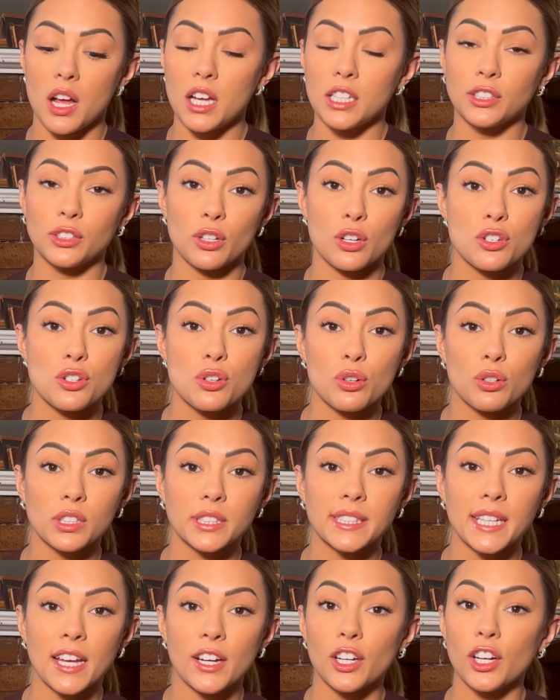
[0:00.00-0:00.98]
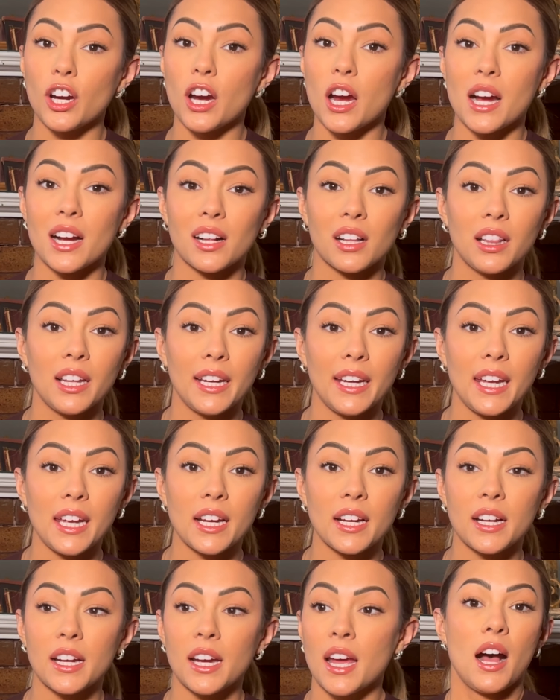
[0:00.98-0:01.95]
a surgical center, a
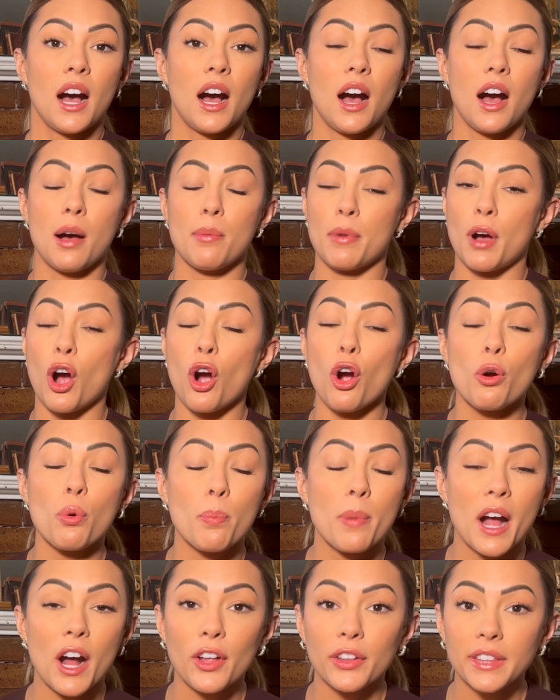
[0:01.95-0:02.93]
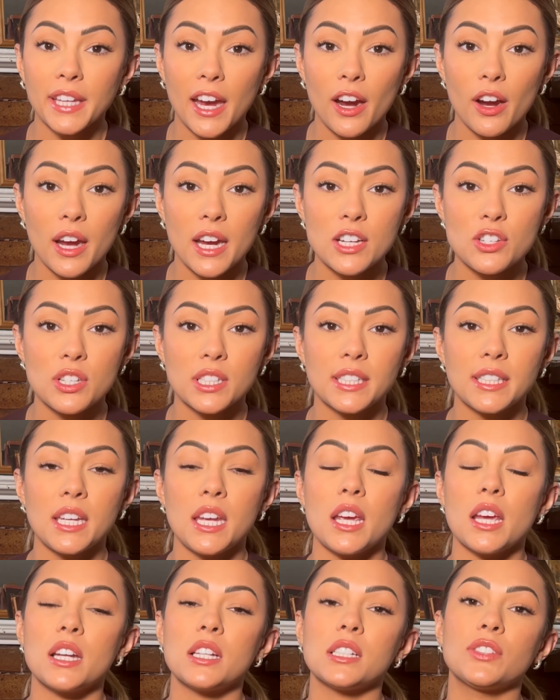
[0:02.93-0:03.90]
clinic, a home healthcare agency,
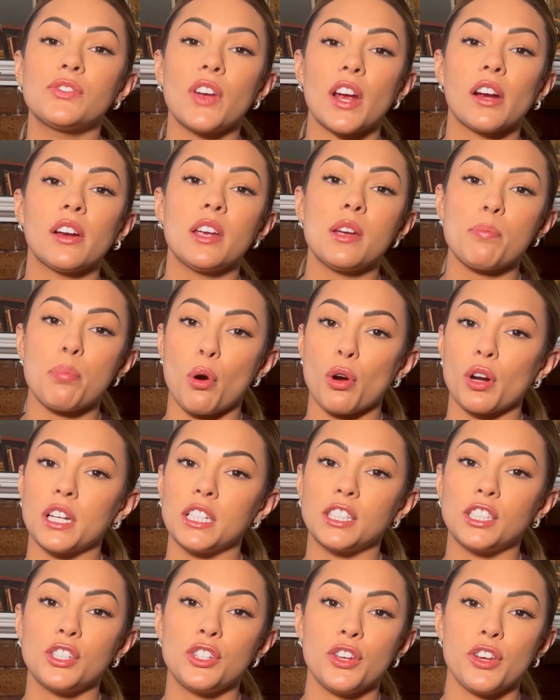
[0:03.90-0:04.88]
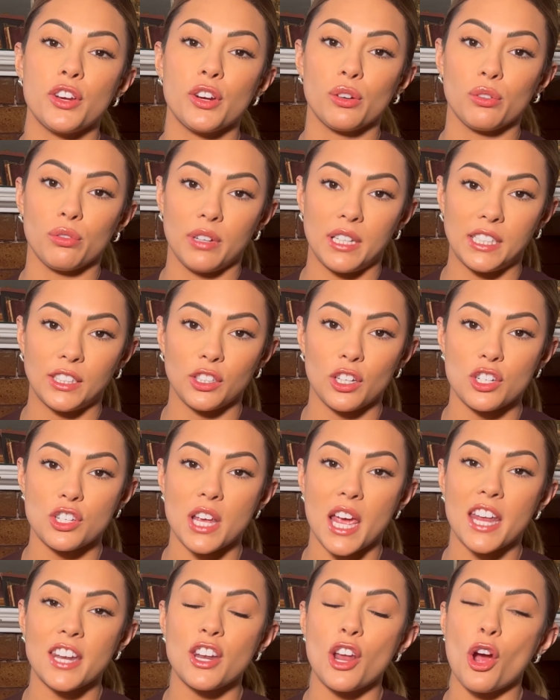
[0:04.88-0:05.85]
it is very important to do your research
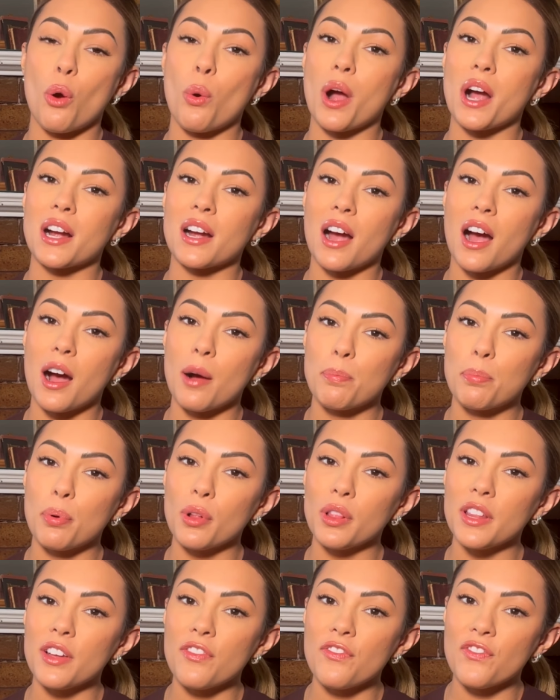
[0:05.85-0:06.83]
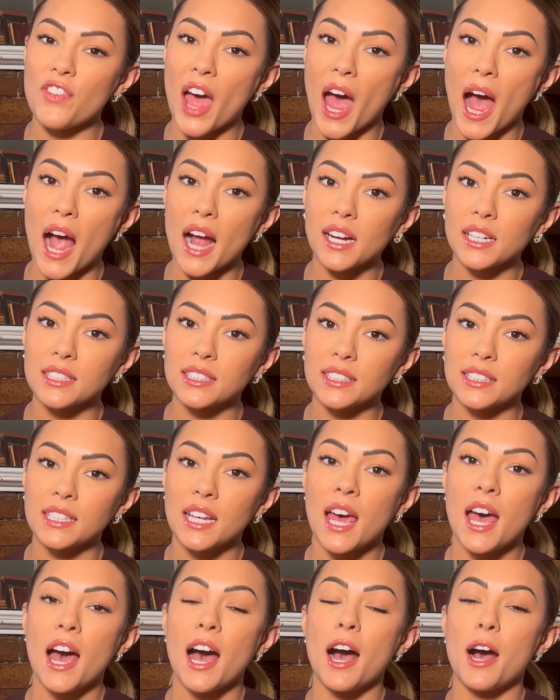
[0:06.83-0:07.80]
and know a couple of facts
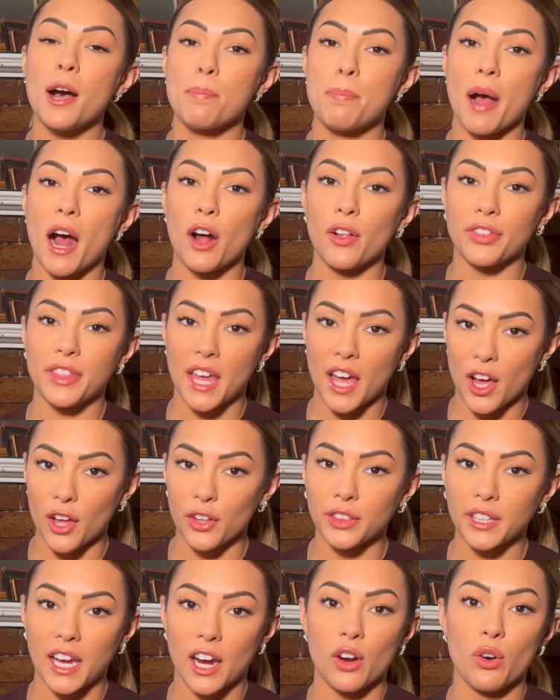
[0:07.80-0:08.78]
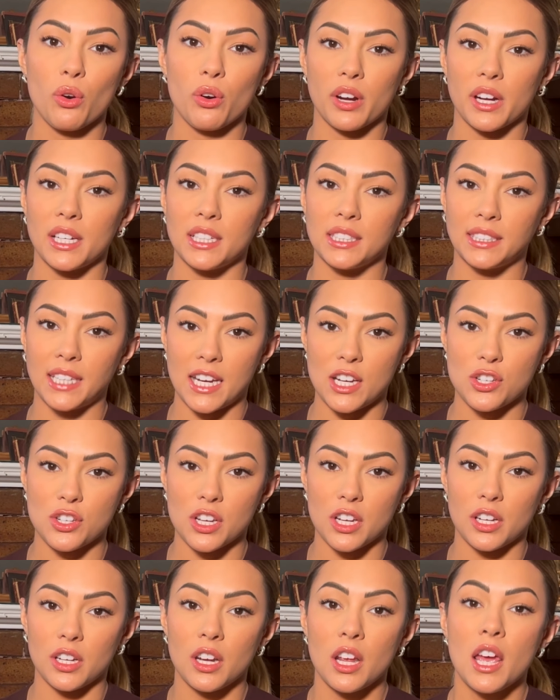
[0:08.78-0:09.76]
about the healthcare
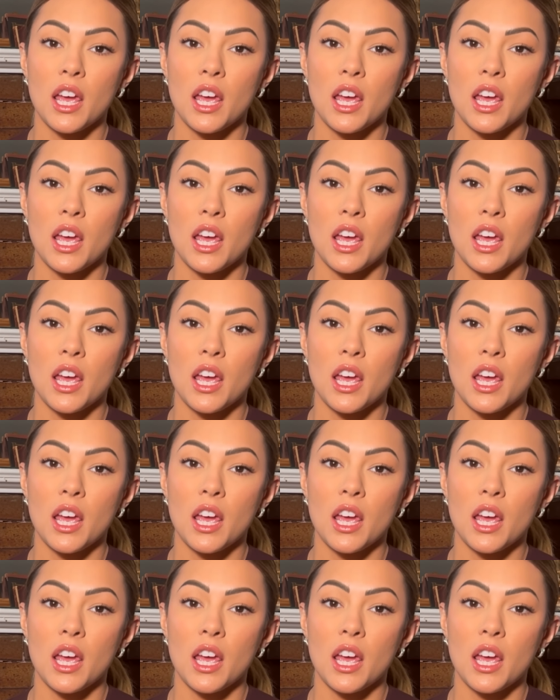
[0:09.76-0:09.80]
organization.